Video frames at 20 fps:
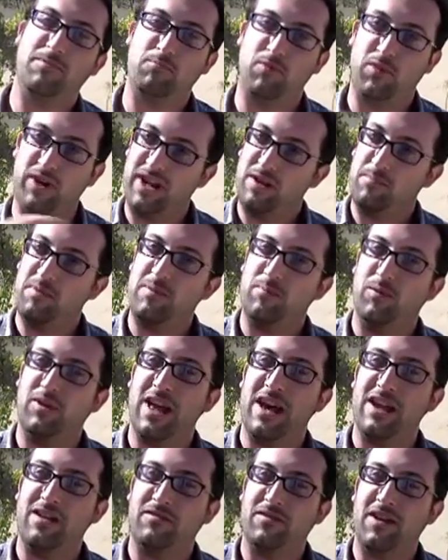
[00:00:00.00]
bringing people
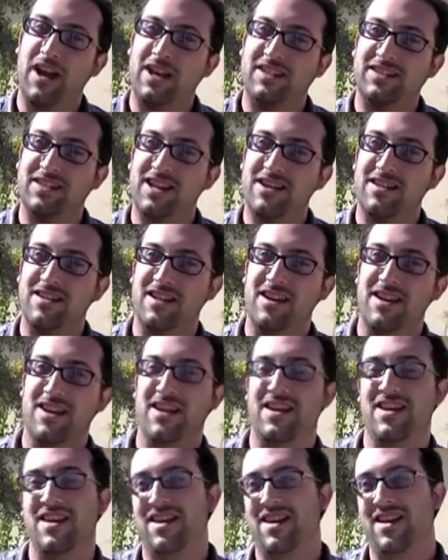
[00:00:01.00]
out of Gaza,
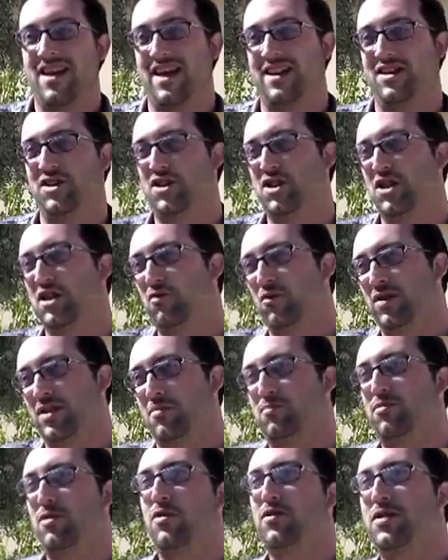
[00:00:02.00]
and she was
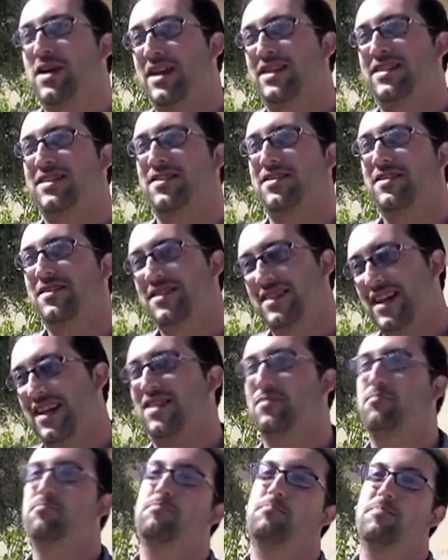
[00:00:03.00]
a protester
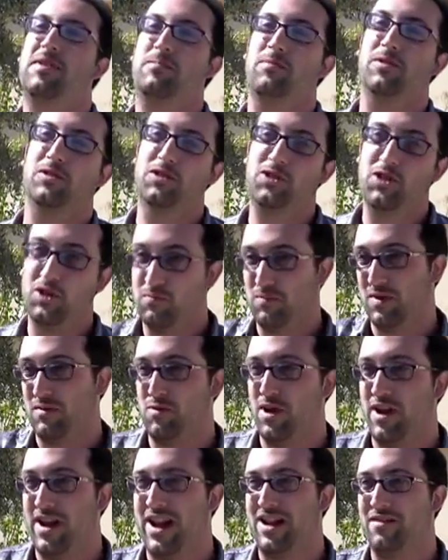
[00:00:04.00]
saying the people shouldn't be
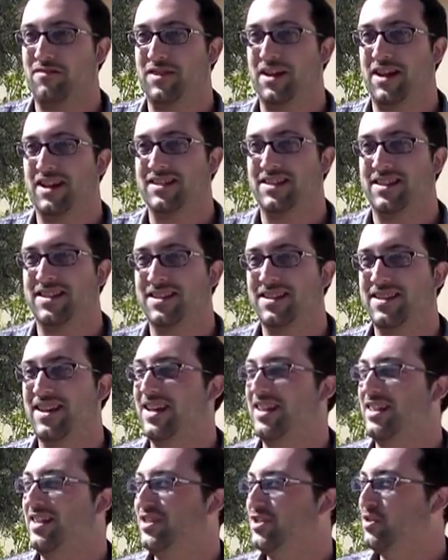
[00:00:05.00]
brought out of Gaza.
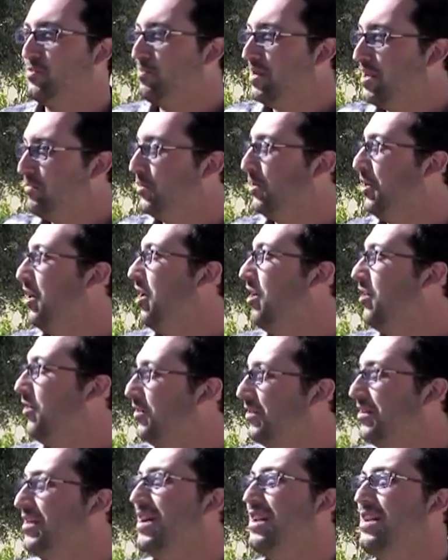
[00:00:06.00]
And these are people
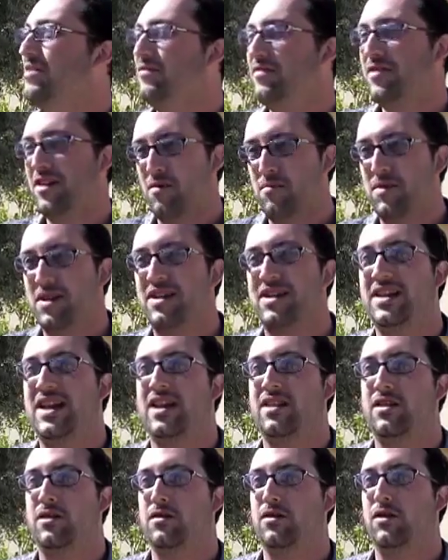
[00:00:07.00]
all kind of coming
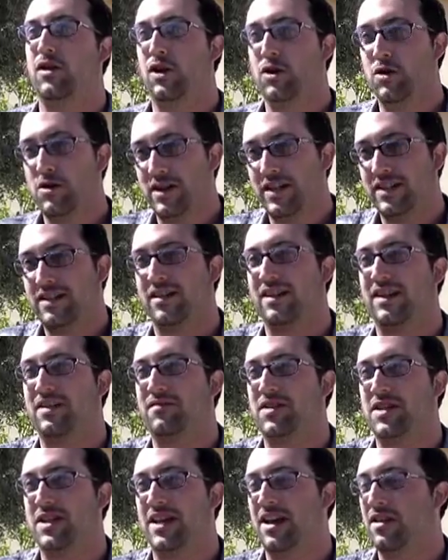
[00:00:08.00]
together, learning to
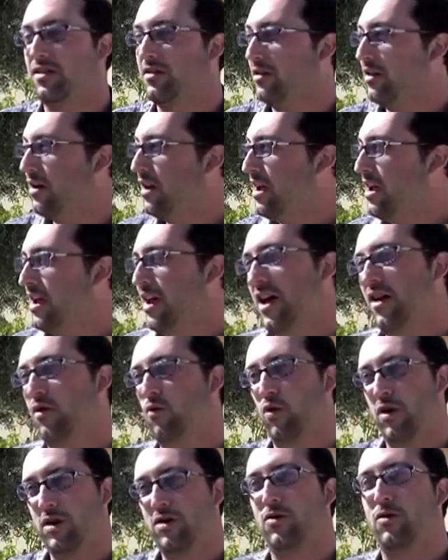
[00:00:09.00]
live together, and
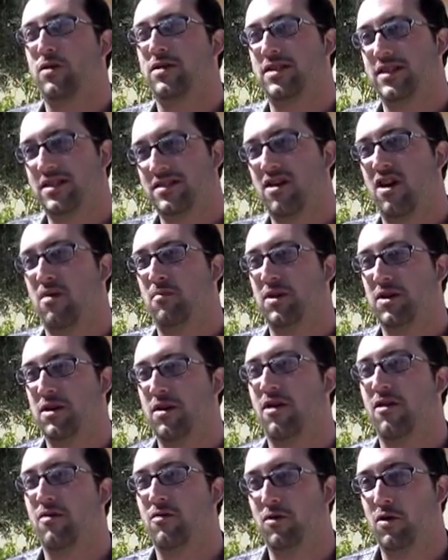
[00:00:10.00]
work towards this common
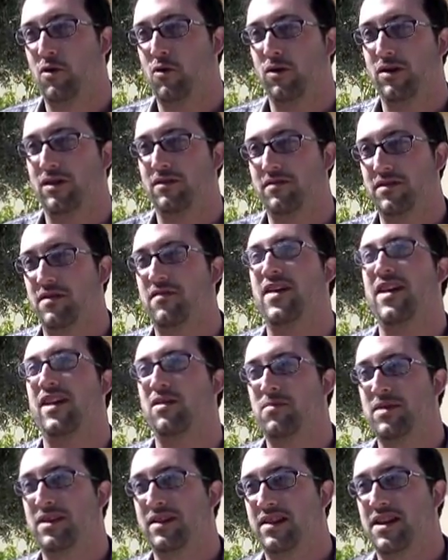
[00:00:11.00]
go goal of
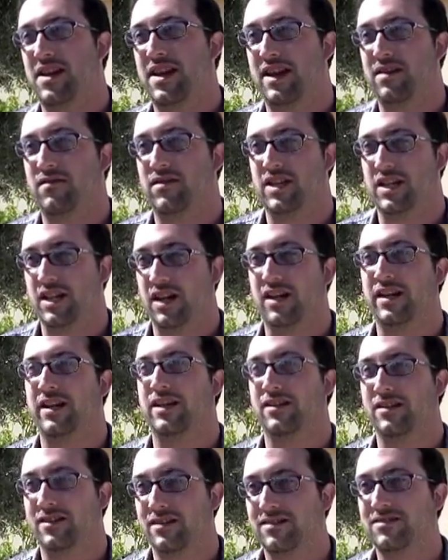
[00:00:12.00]
developing the Negev and the Galil.